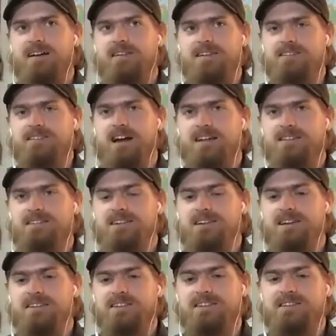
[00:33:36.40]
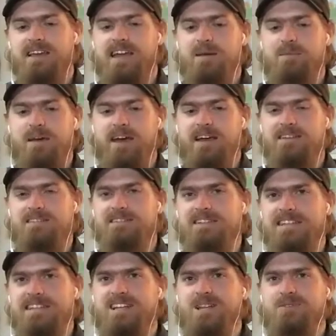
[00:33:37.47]
not the same as the
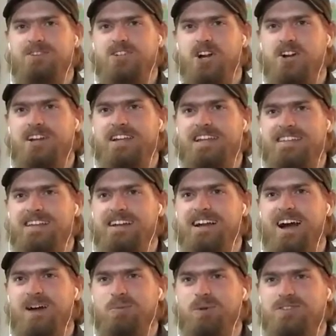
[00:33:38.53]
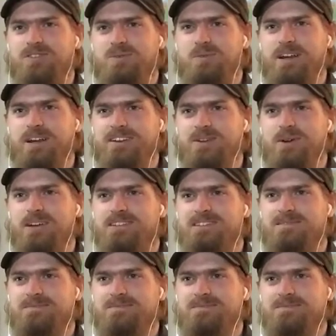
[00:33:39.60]
deal of eternity that God wants to bring to us.